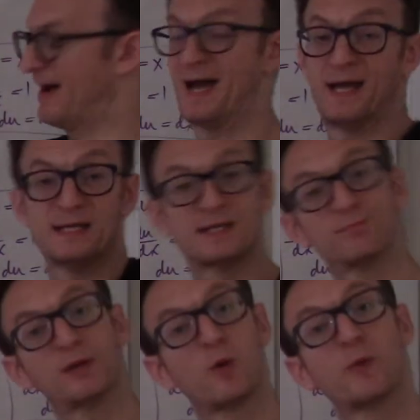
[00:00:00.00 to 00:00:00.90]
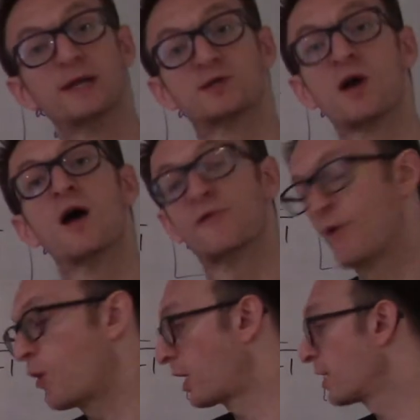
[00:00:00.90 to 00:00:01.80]
I simply reach
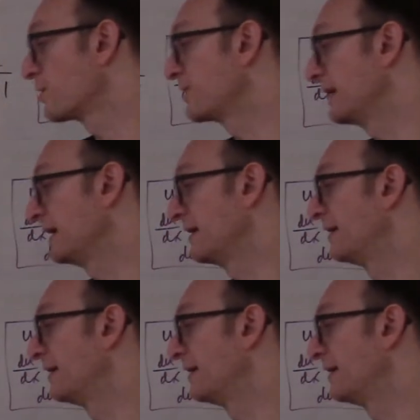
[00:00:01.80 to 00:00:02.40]
for the